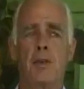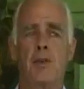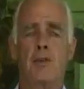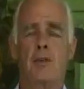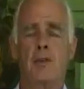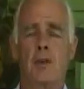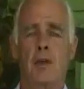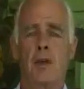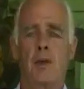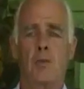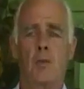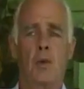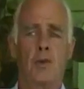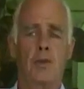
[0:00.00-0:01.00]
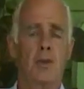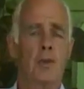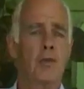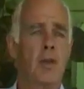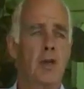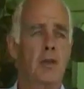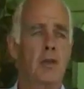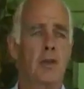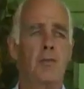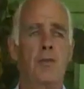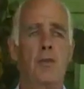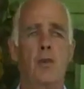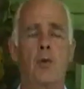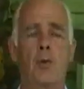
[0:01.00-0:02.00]
this was constructed
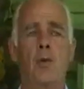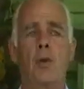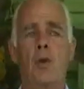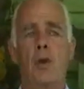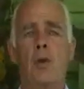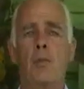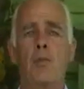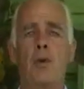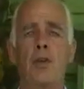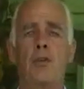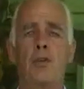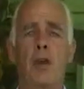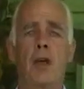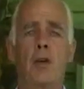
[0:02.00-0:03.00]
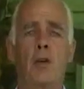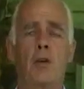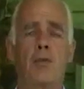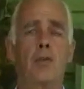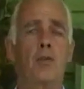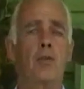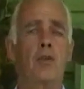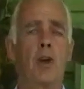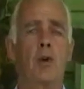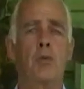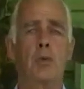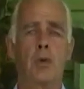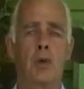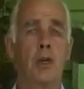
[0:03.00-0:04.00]
for Prince Adolf zu
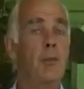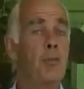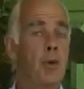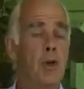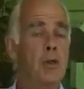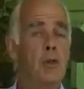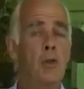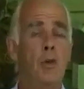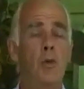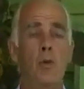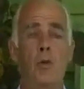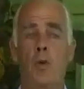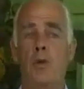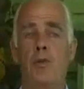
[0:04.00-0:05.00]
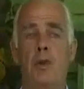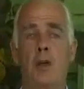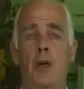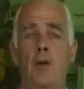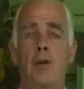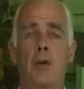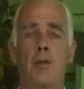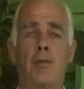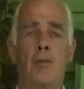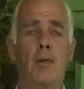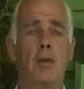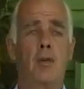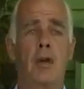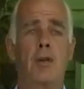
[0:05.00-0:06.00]
Schaumburg-Lippe, who was the owner of
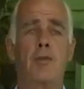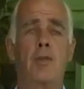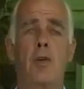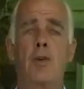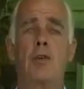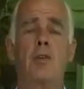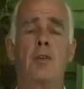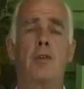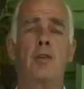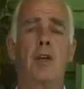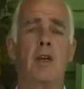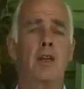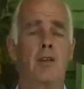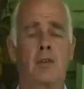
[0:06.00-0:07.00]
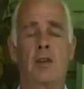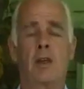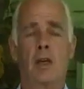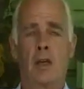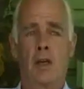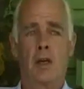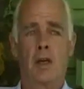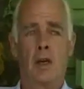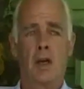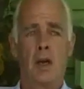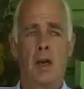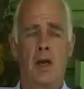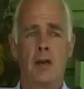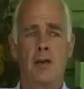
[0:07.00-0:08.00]
great forest estates,
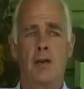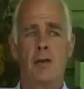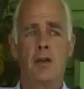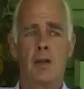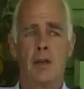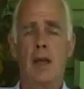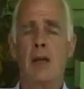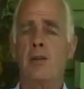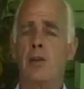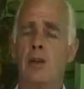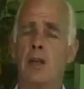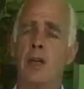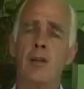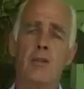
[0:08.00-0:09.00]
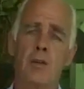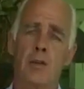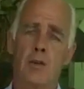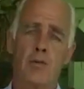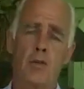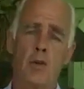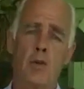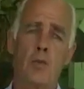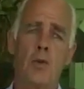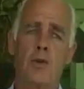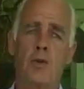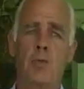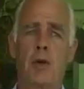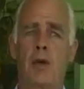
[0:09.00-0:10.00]
and the lateral length of the flume was